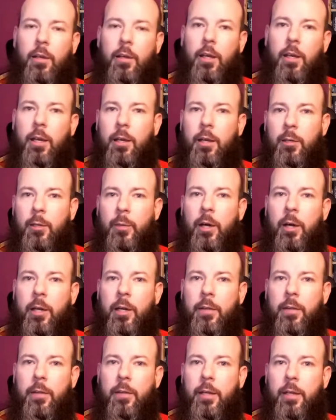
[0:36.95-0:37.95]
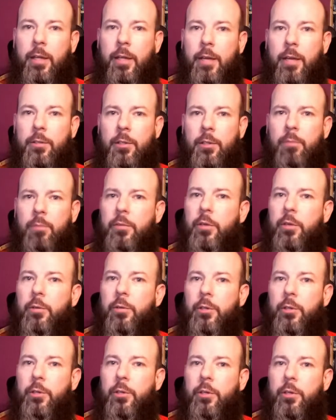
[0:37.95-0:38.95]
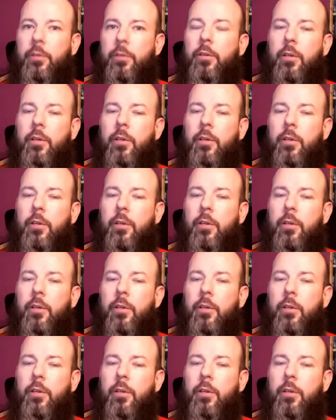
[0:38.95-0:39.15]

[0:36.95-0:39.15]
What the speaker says: and partly I think down to confusion,